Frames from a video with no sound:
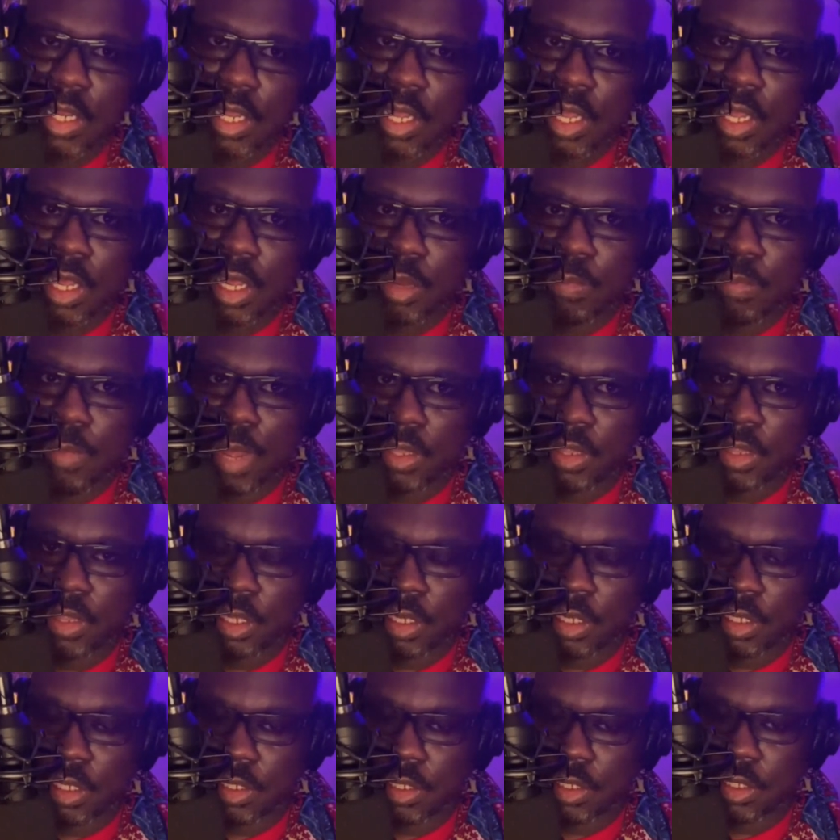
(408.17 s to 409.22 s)
about the
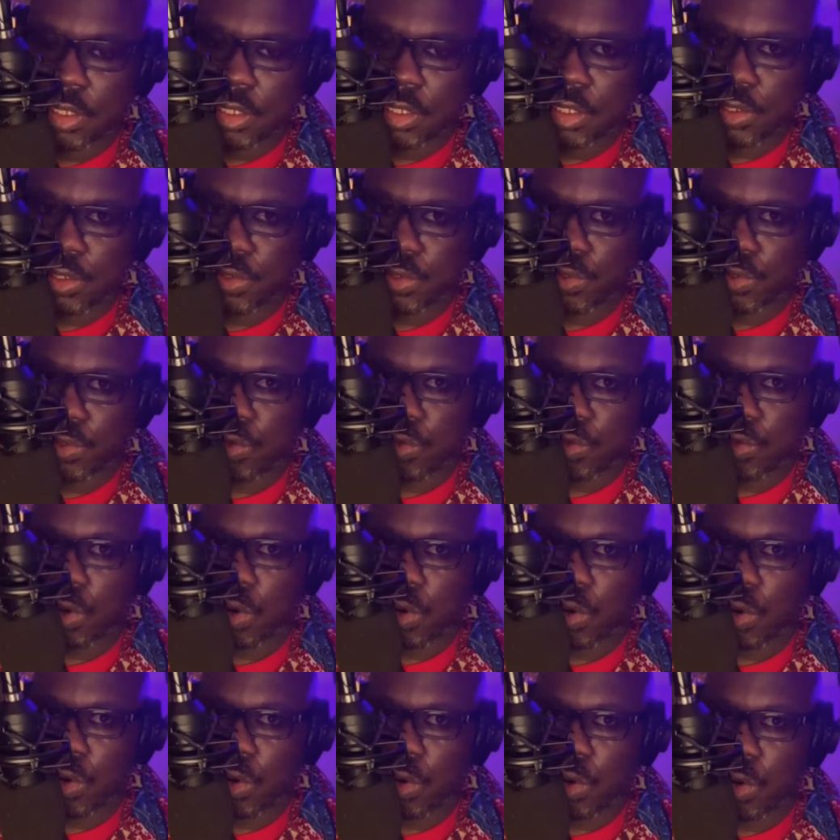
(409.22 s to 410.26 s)
continued growth and
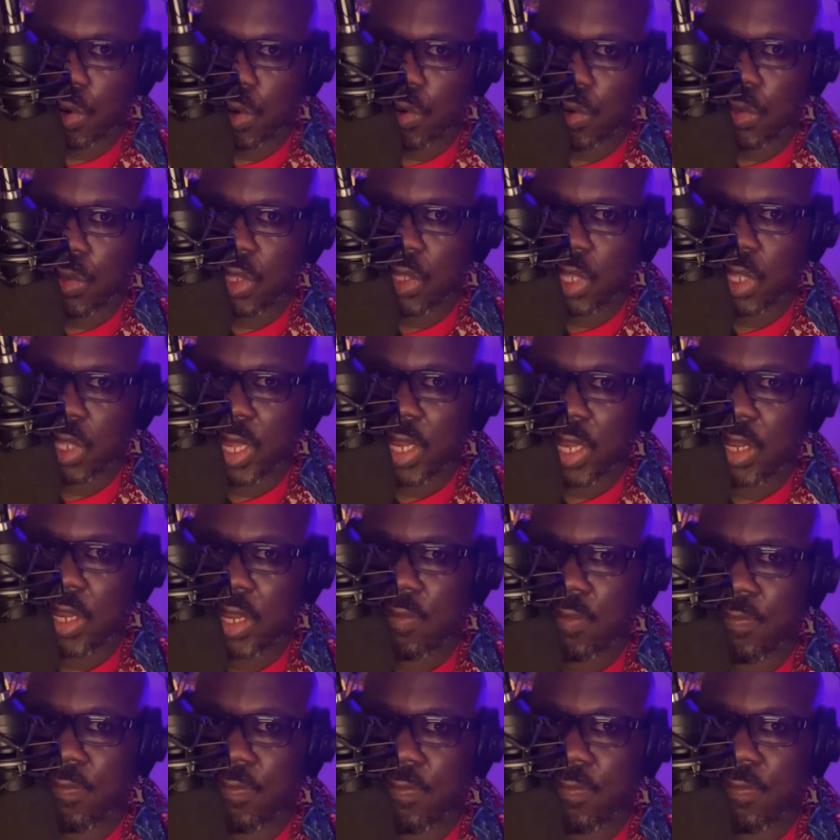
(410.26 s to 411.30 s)
development
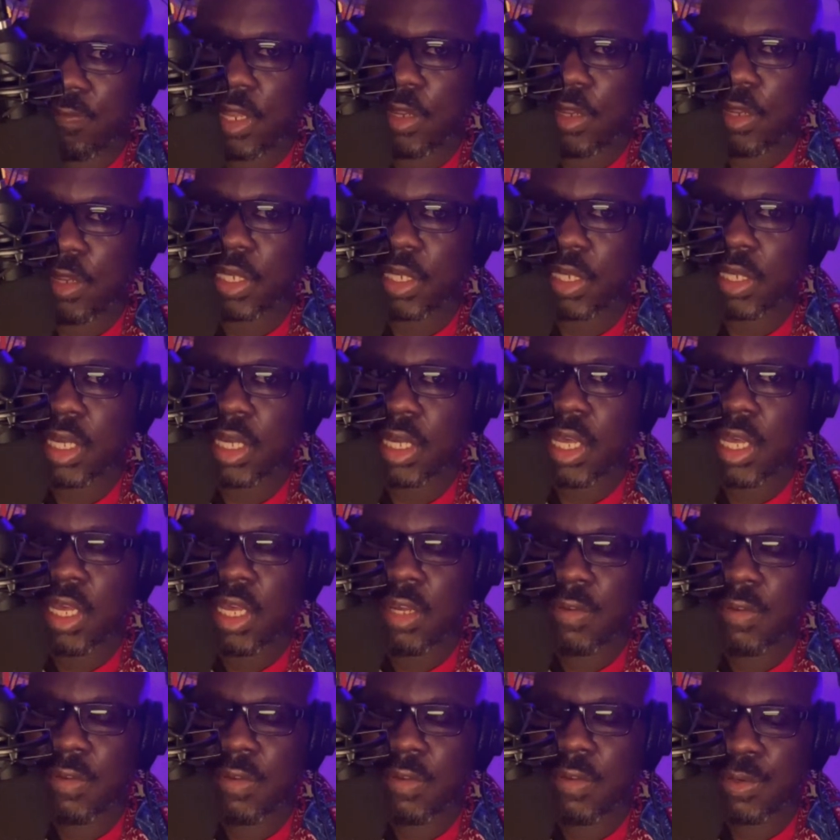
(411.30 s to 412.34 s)
of Storytime with Julian,
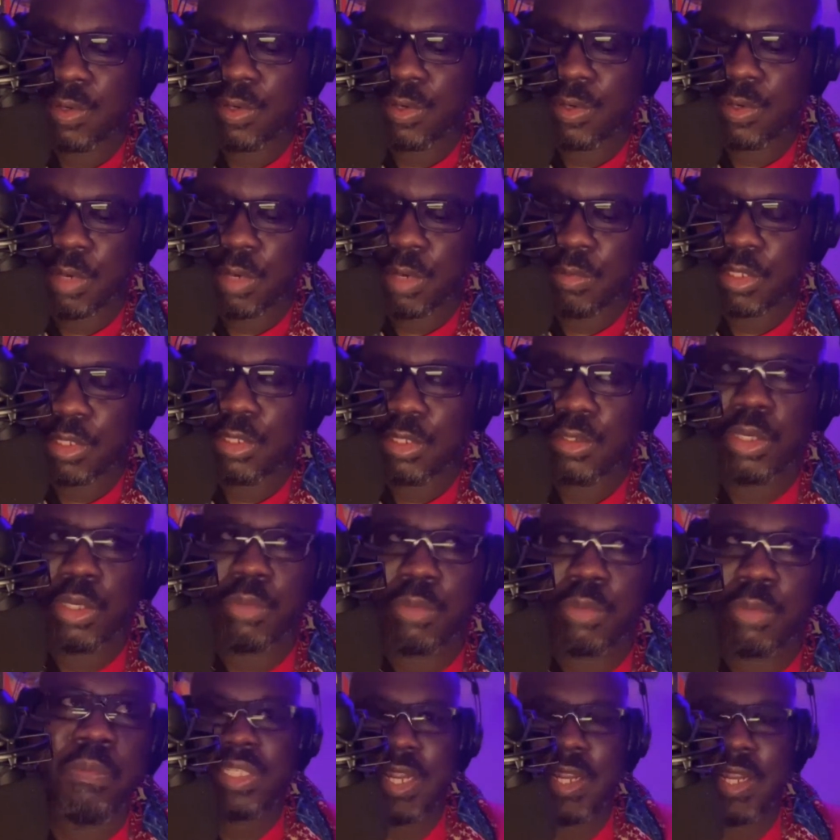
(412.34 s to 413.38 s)
but I'm more excited
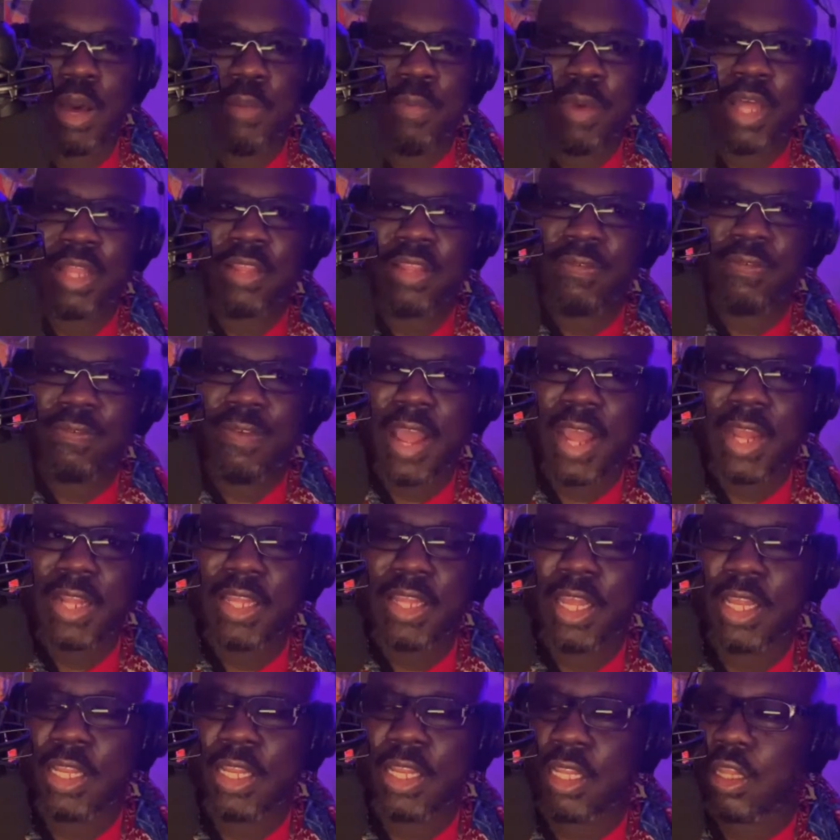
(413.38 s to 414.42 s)
about the fact that
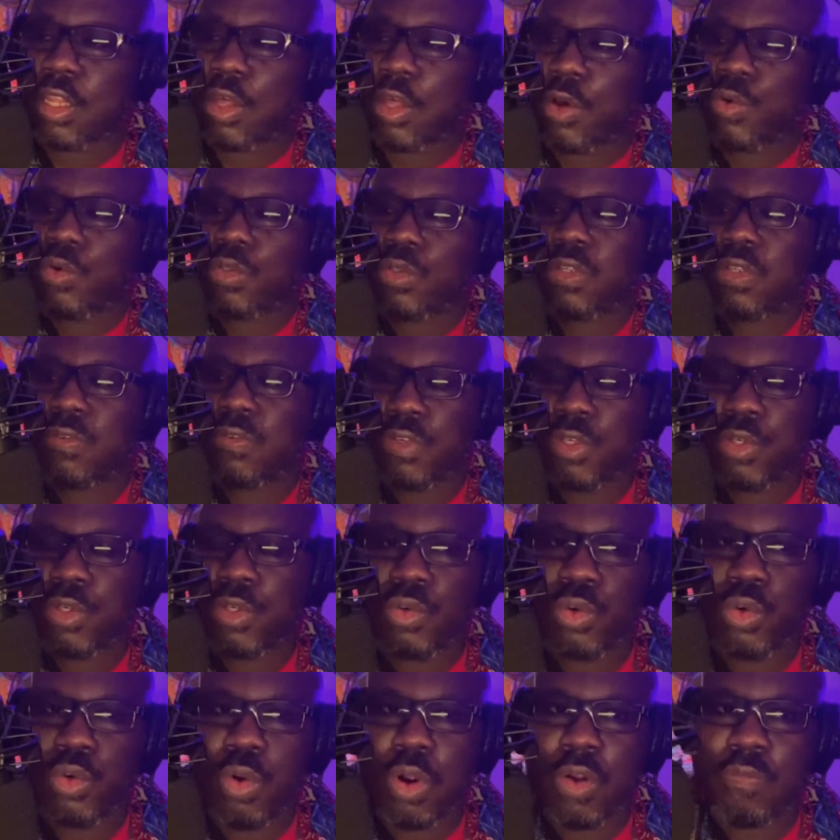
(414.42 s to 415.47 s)
those of you who
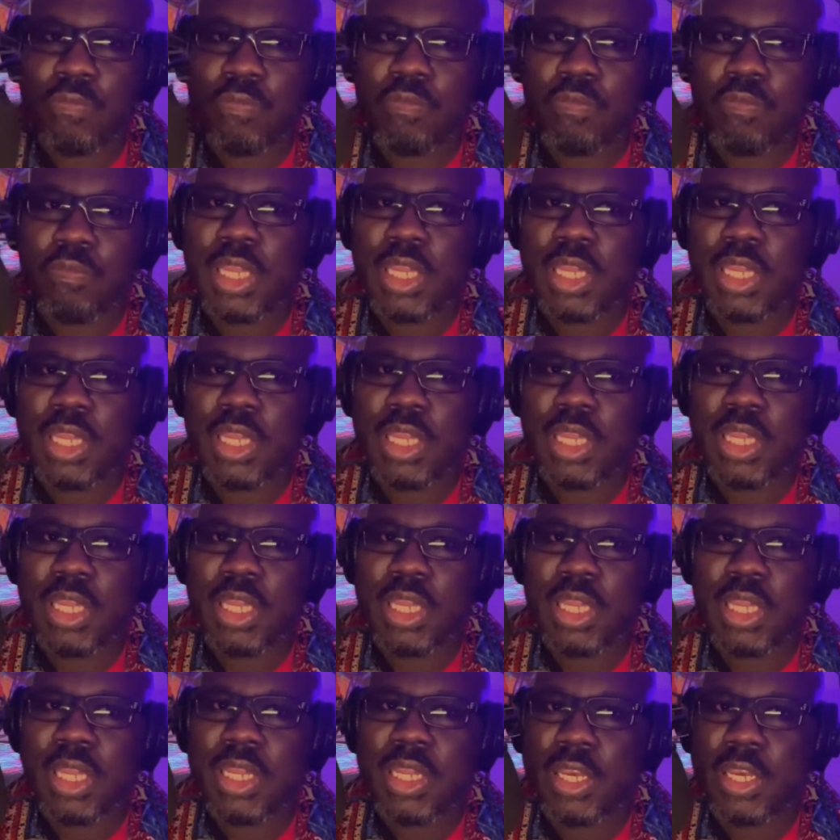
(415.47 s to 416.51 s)
have been here with us
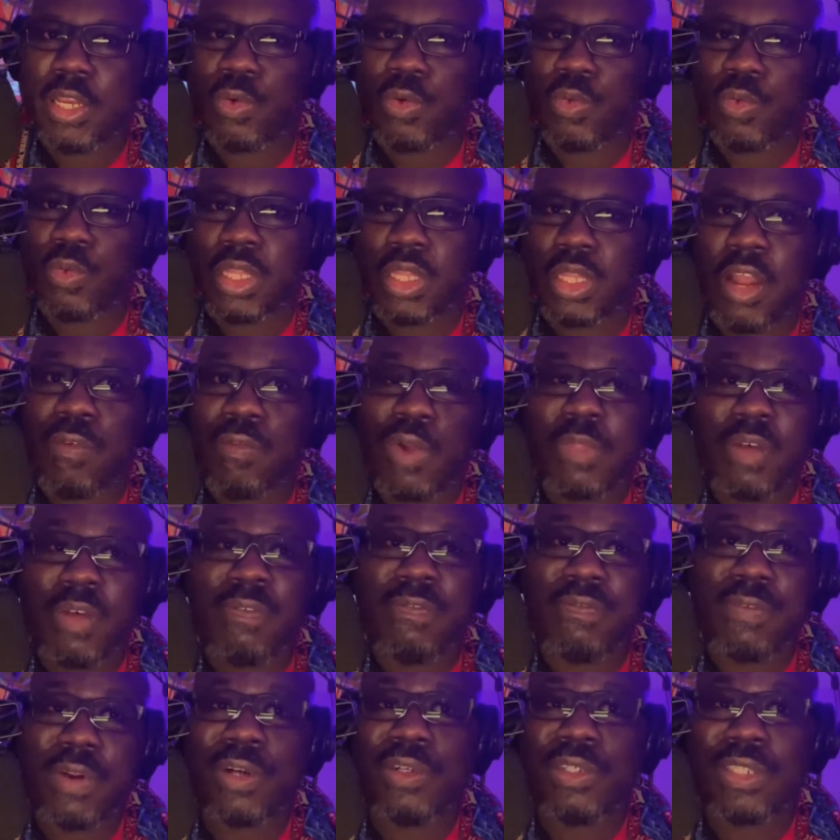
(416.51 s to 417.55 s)
from the
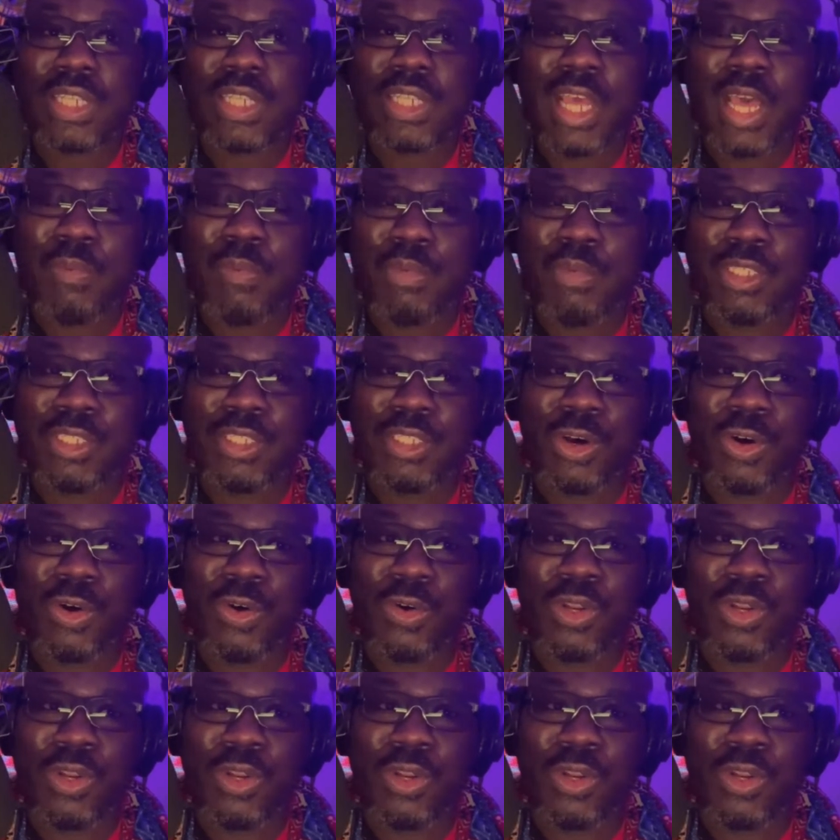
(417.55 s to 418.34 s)
first episode,